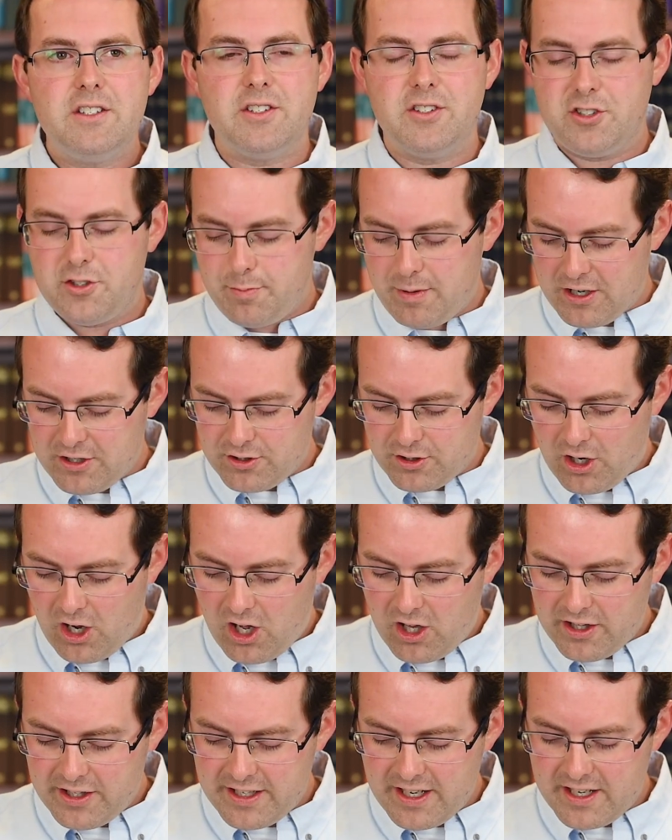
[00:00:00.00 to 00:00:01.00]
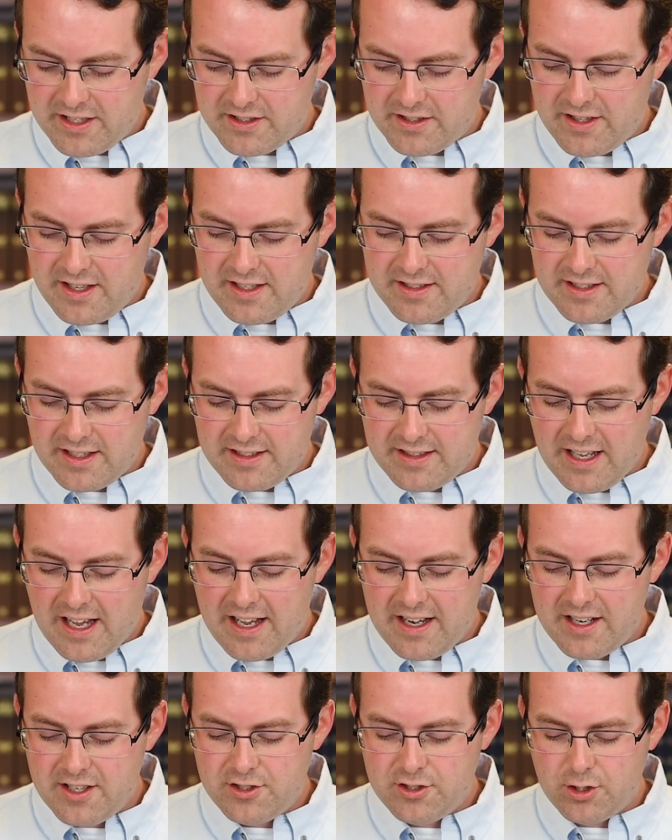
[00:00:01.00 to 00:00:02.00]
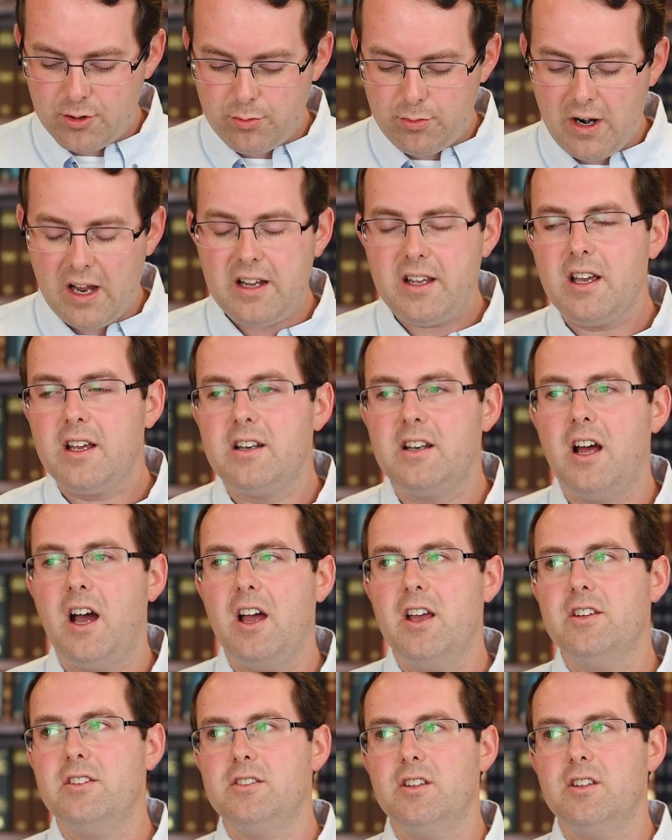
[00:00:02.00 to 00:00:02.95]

and special holidays and things like that is to recognize